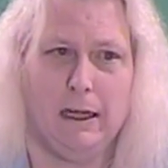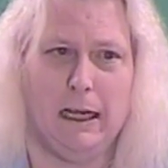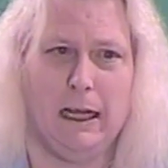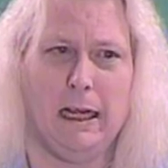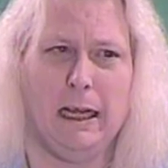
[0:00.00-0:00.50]

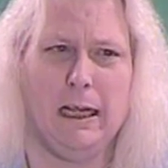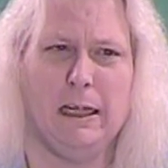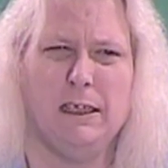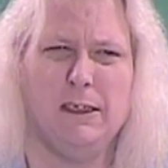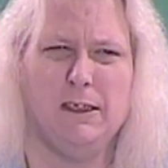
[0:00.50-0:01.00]

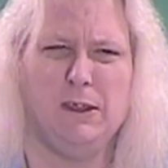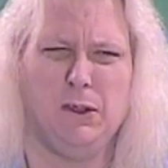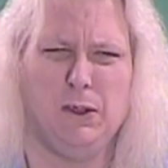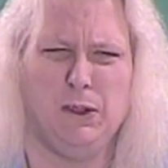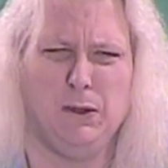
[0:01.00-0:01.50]
and
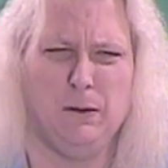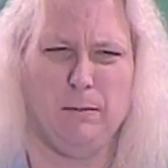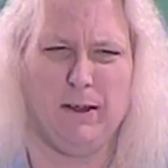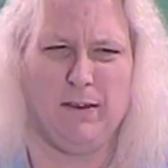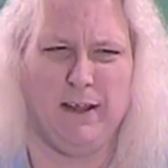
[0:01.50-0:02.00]
doing
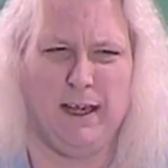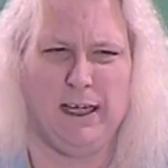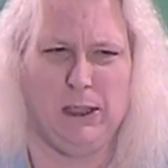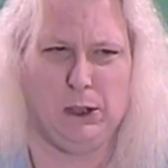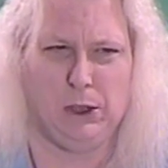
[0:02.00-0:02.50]
my
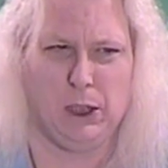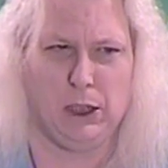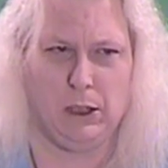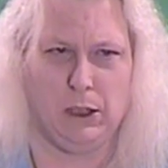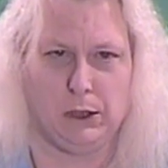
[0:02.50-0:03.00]
thing,
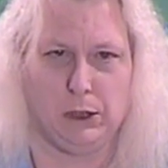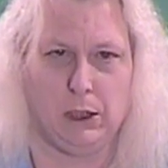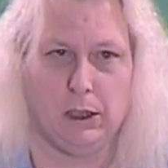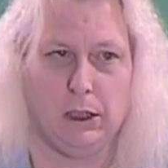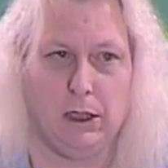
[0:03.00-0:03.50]
chug-a-lug,
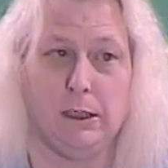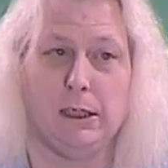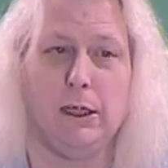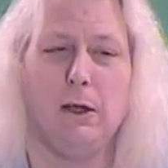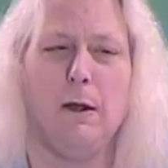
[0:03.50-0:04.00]
chug-a-lug.
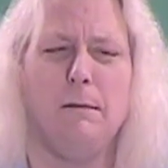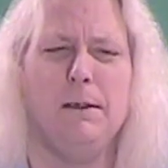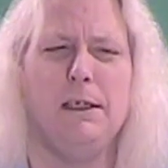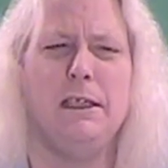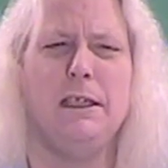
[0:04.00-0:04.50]
You know,
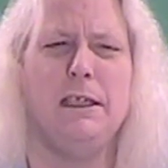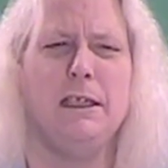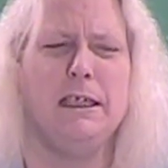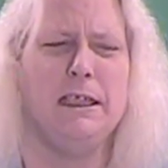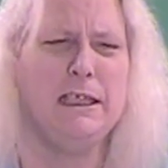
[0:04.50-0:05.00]

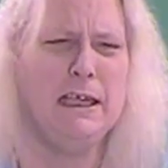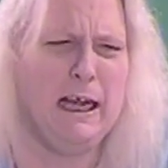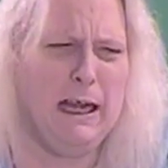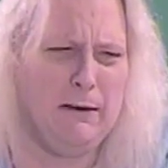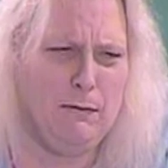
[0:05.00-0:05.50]
it's
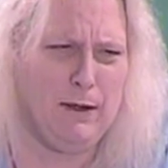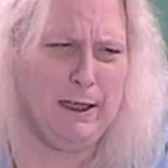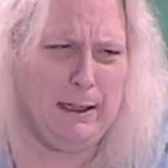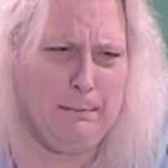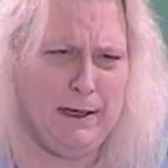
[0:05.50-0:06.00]
not
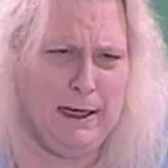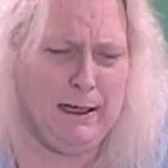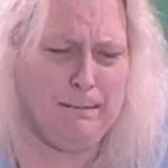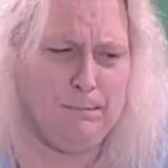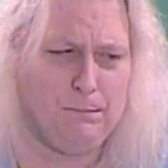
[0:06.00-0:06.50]
really
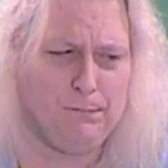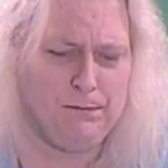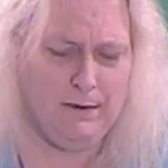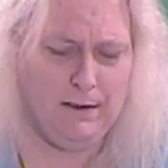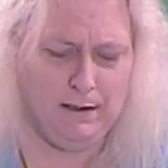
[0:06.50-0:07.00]
been,
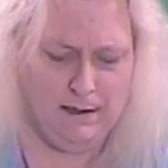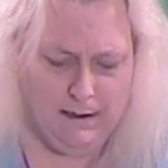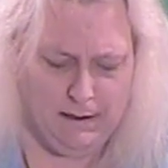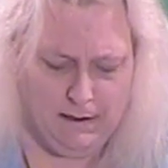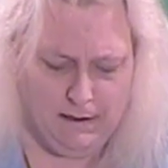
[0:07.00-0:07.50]

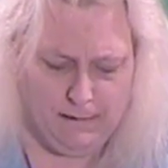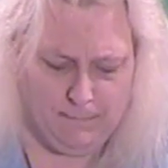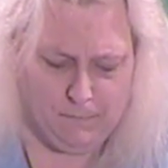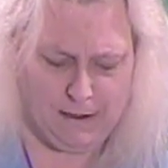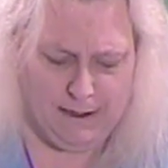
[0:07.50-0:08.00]

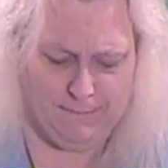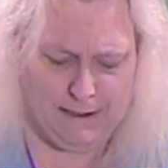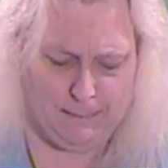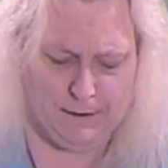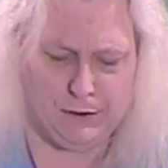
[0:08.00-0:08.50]
I have
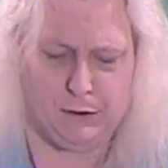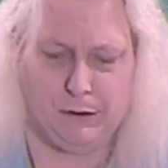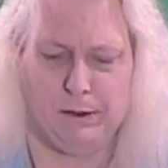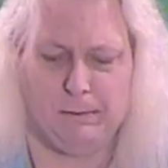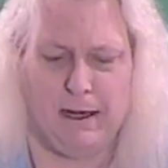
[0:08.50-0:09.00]
not been doing
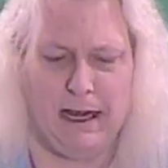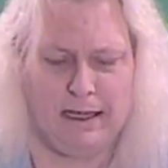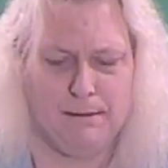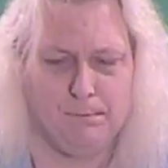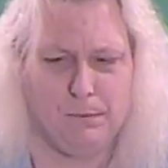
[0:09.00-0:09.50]
too
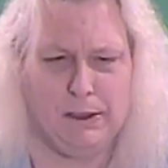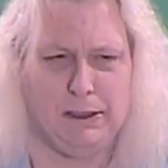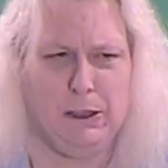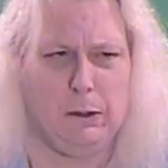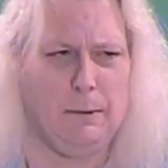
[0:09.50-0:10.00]
bad. But,
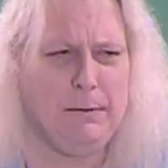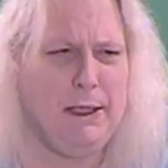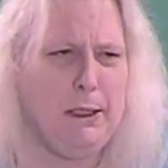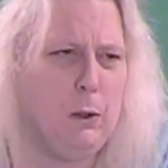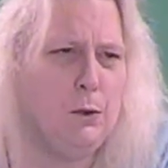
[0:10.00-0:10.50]
you know, I'm
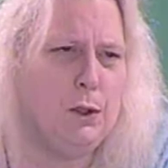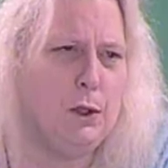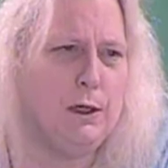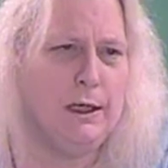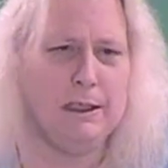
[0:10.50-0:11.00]
getting
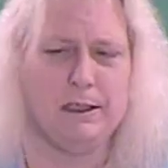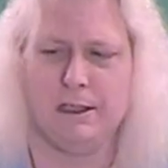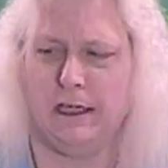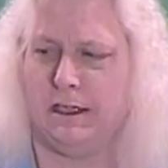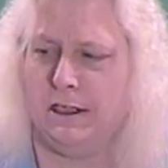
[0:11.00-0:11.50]
older, and I'm
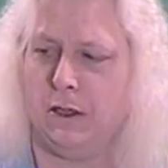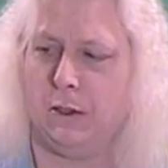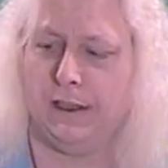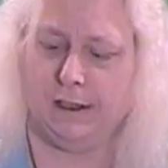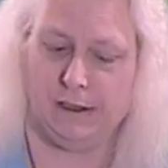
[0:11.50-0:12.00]

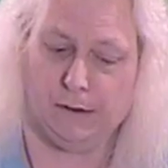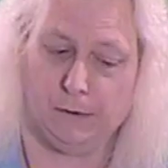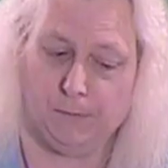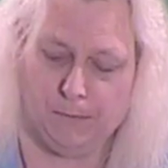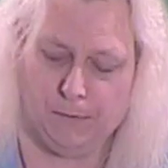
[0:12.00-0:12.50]
starting
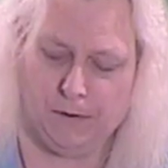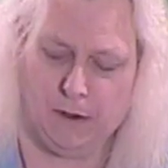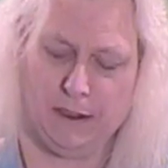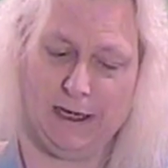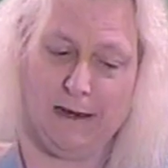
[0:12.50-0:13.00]
to
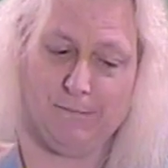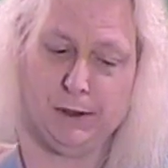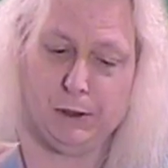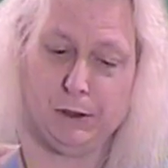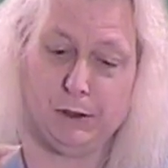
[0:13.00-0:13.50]
have
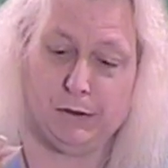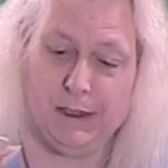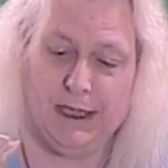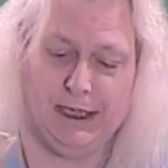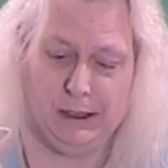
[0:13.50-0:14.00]
issues with
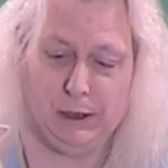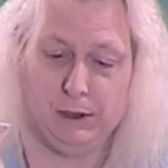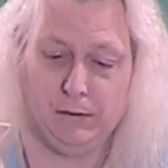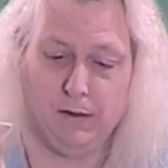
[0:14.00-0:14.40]
age.